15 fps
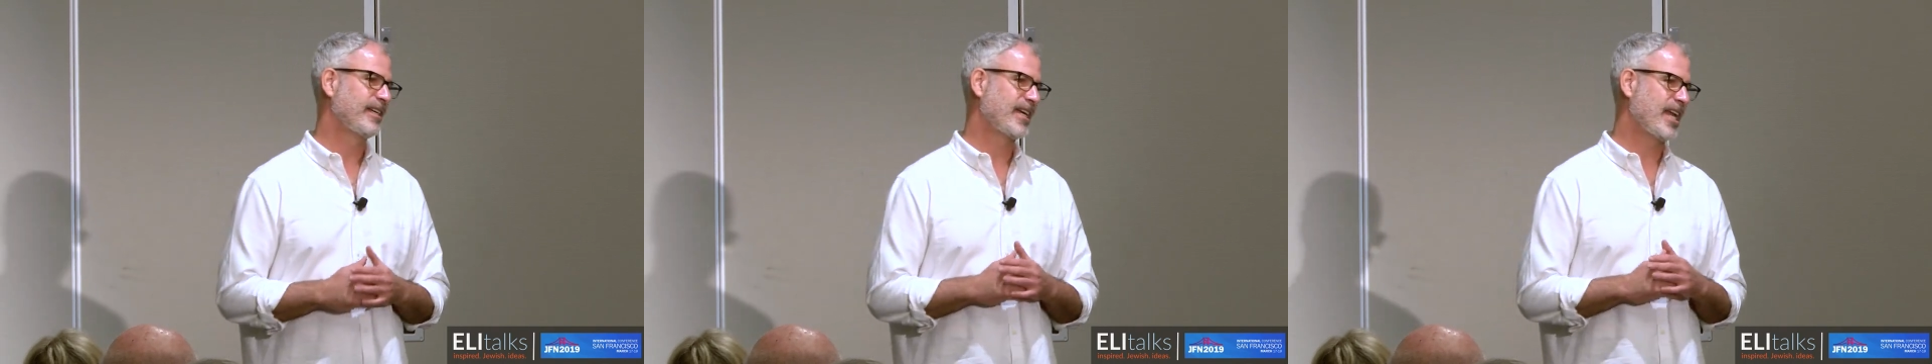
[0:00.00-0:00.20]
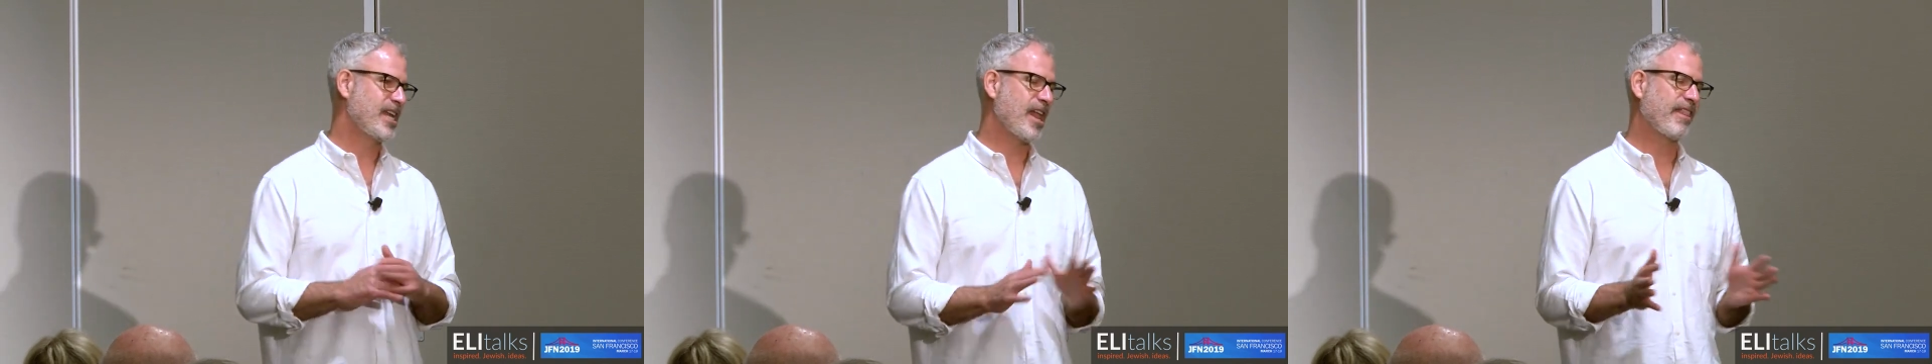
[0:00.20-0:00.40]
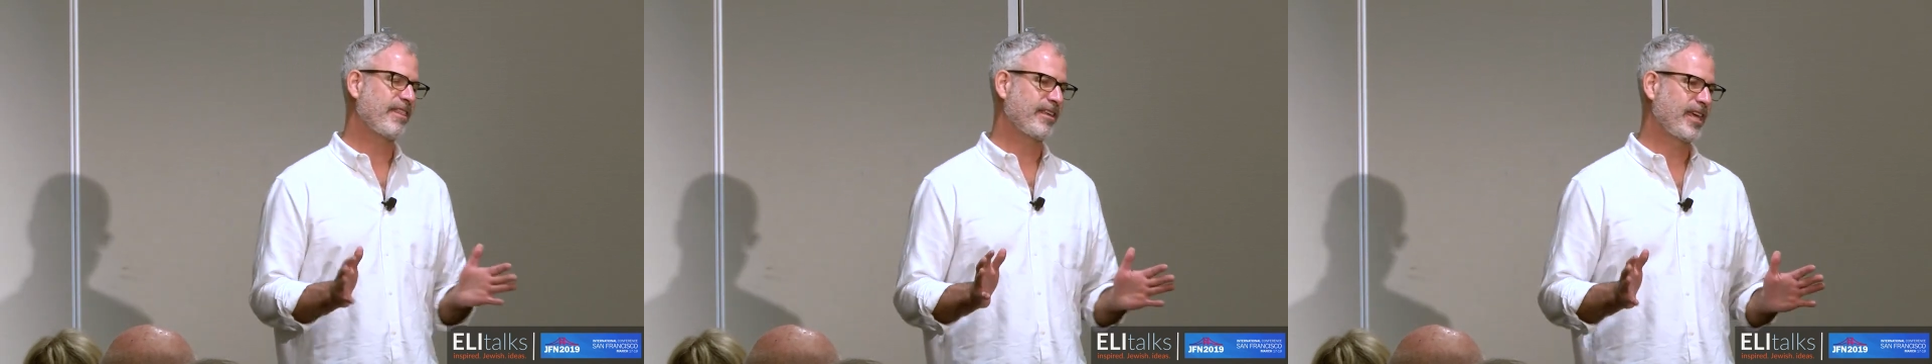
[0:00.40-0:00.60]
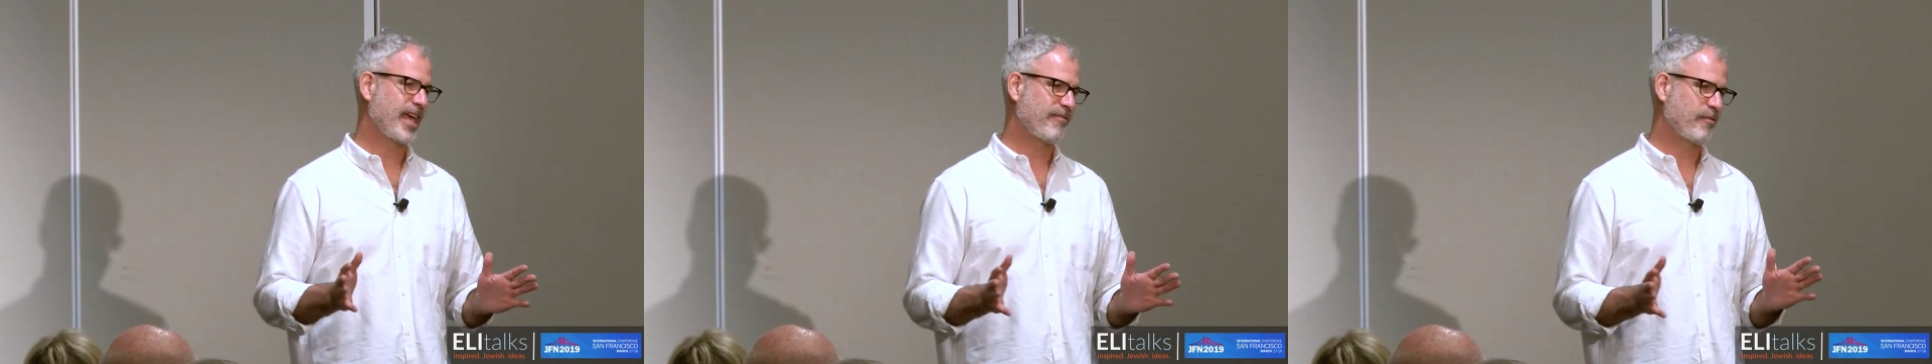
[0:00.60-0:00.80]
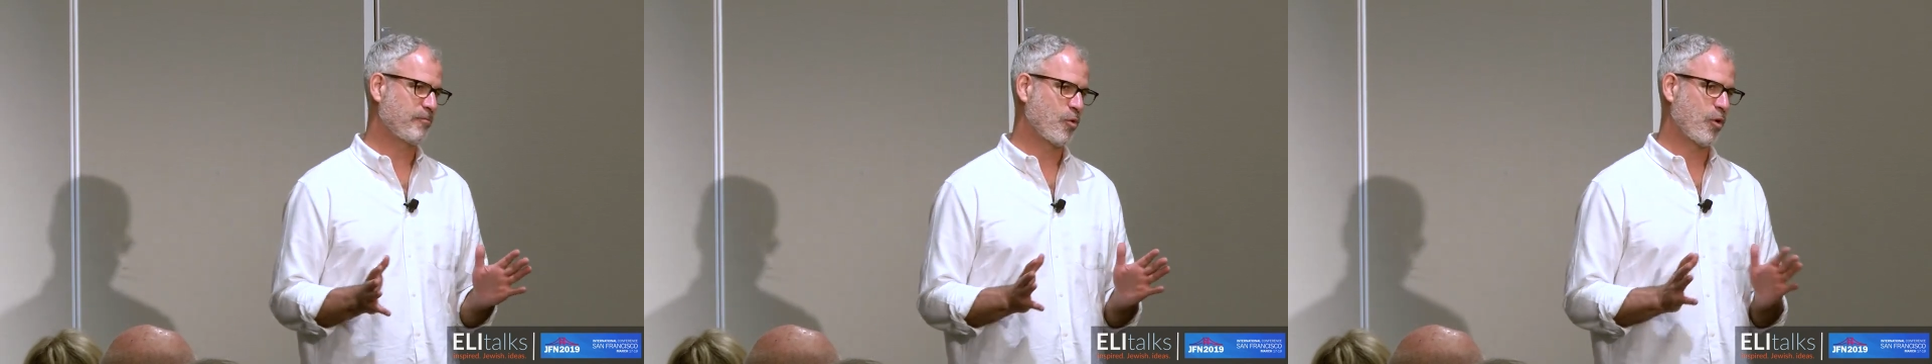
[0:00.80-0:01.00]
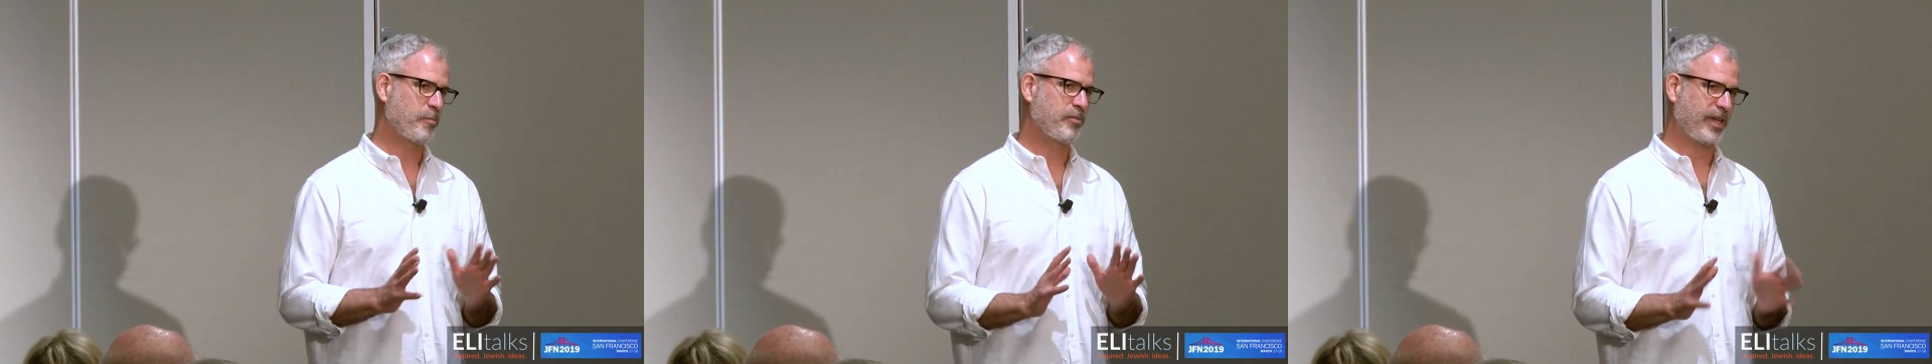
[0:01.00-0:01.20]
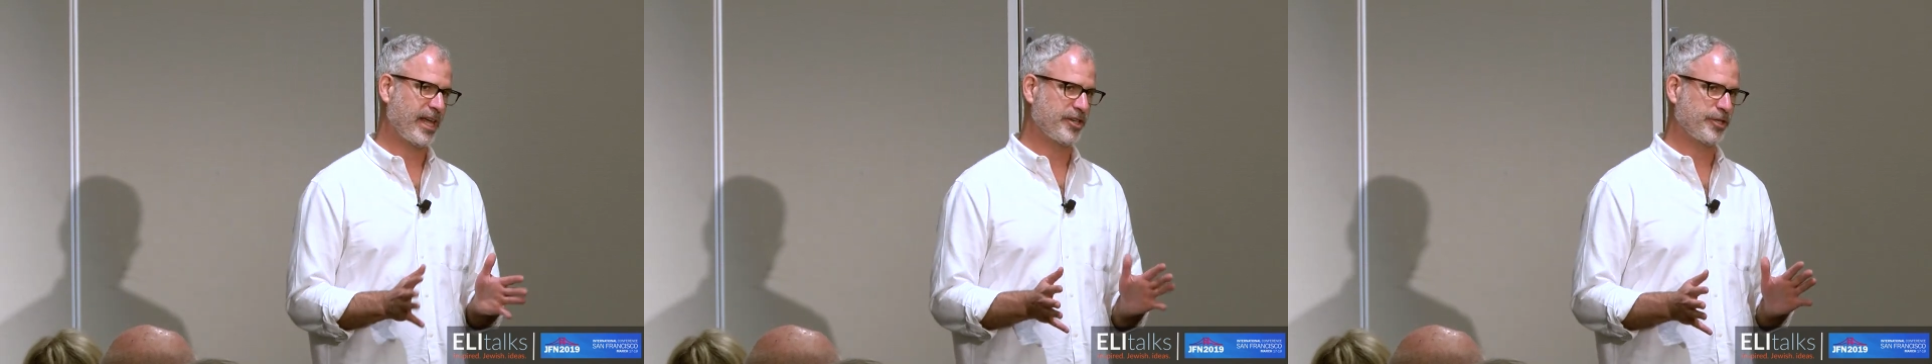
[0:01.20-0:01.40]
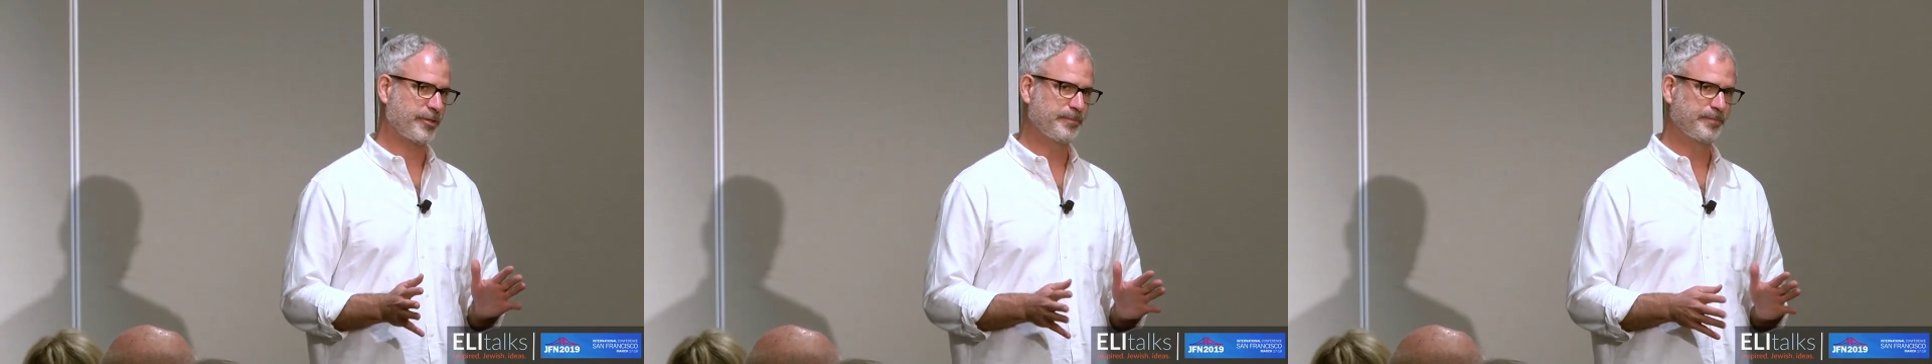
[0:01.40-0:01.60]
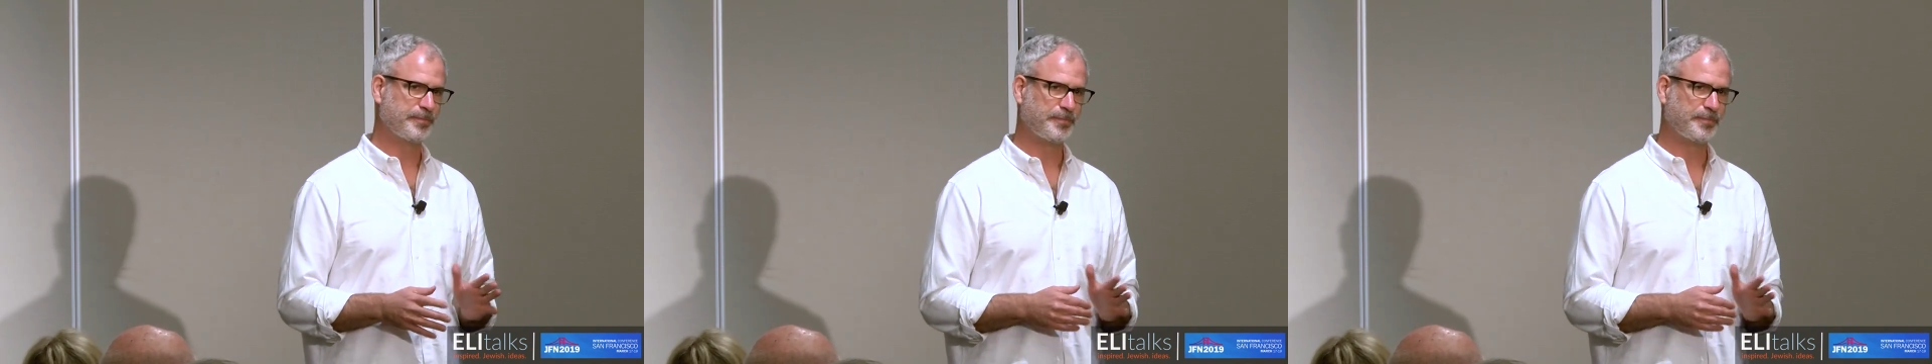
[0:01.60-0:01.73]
and nothing gave him more pleasure.